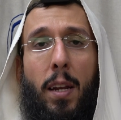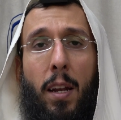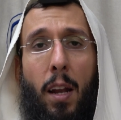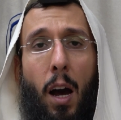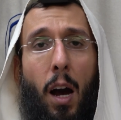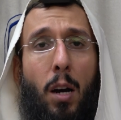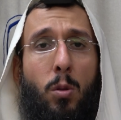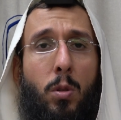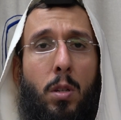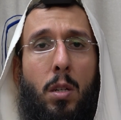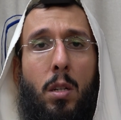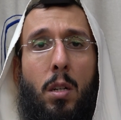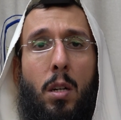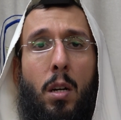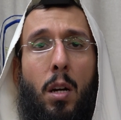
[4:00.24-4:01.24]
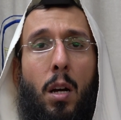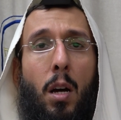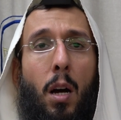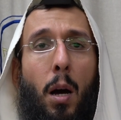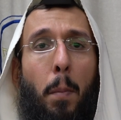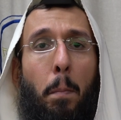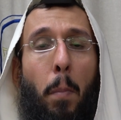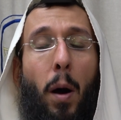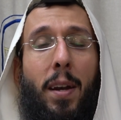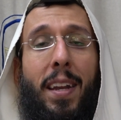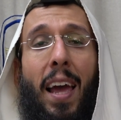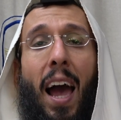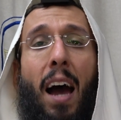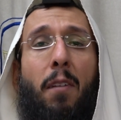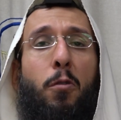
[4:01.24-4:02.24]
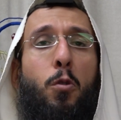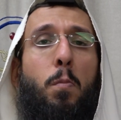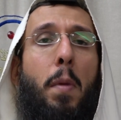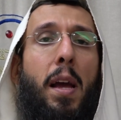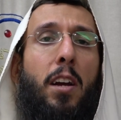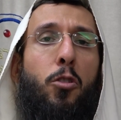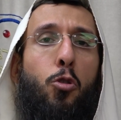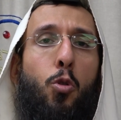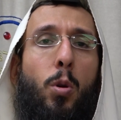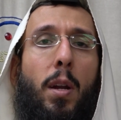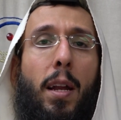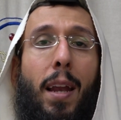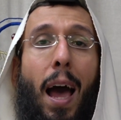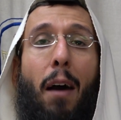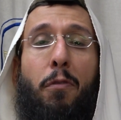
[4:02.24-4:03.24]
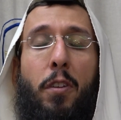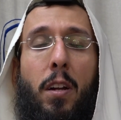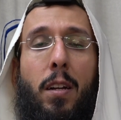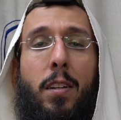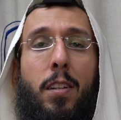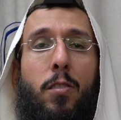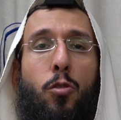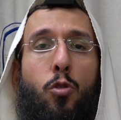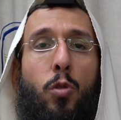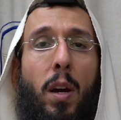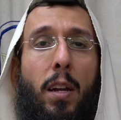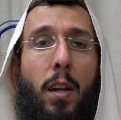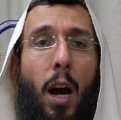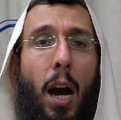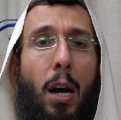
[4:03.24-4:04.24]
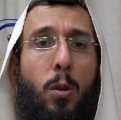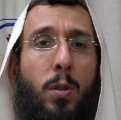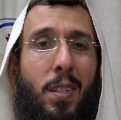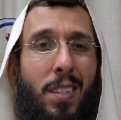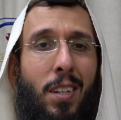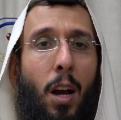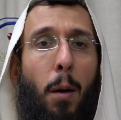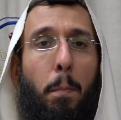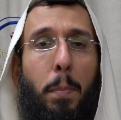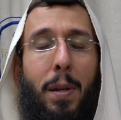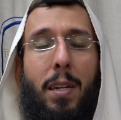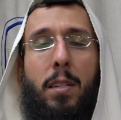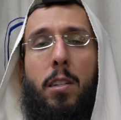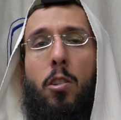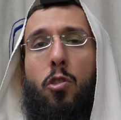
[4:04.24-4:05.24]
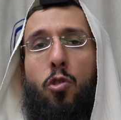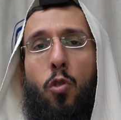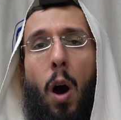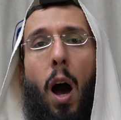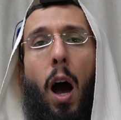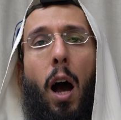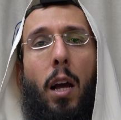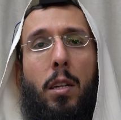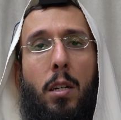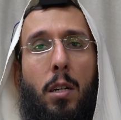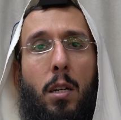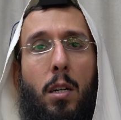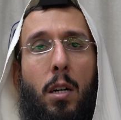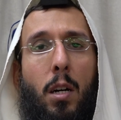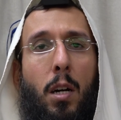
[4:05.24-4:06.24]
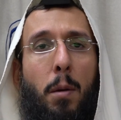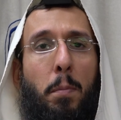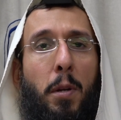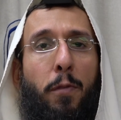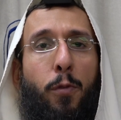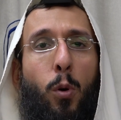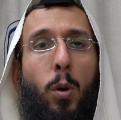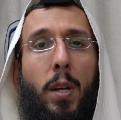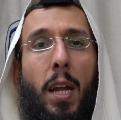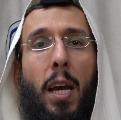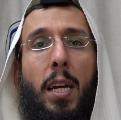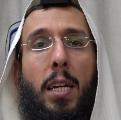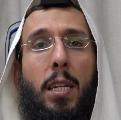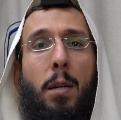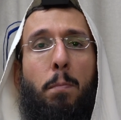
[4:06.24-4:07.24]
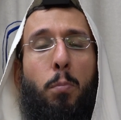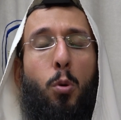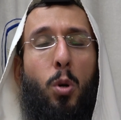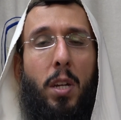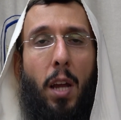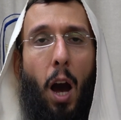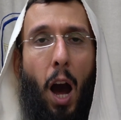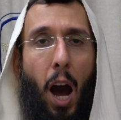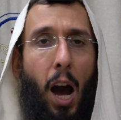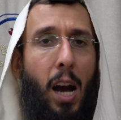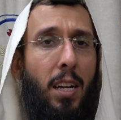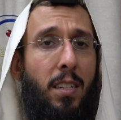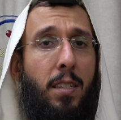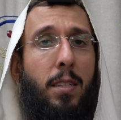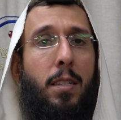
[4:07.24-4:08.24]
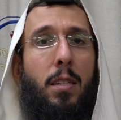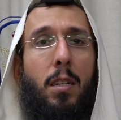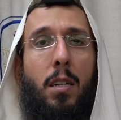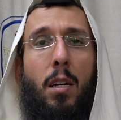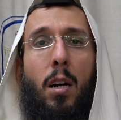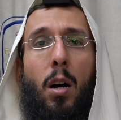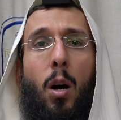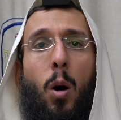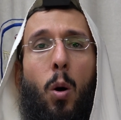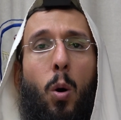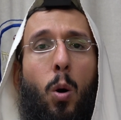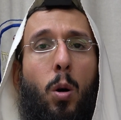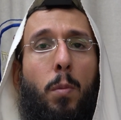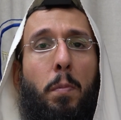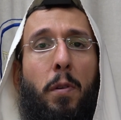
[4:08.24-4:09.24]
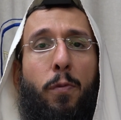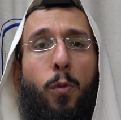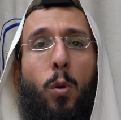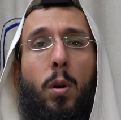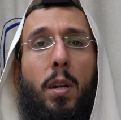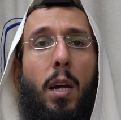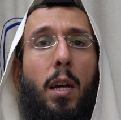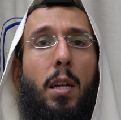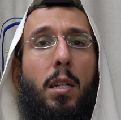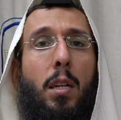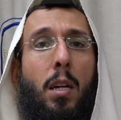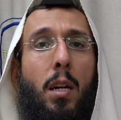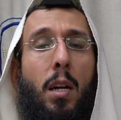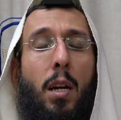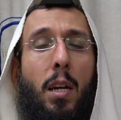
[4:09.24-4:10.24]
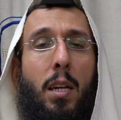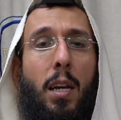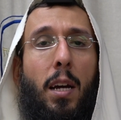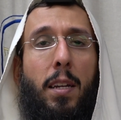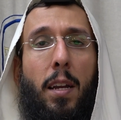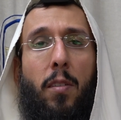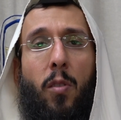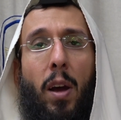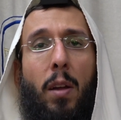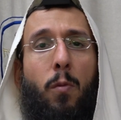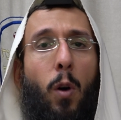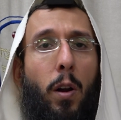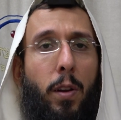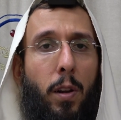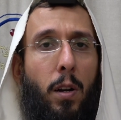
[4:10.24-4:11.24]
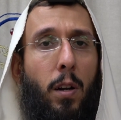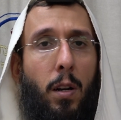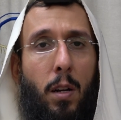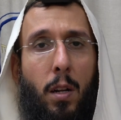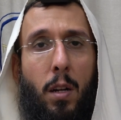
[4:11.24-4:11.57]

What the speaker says: it out, but they have to make sure that after it is drained out, it's completely dry before they put the ice or before they get the rainwater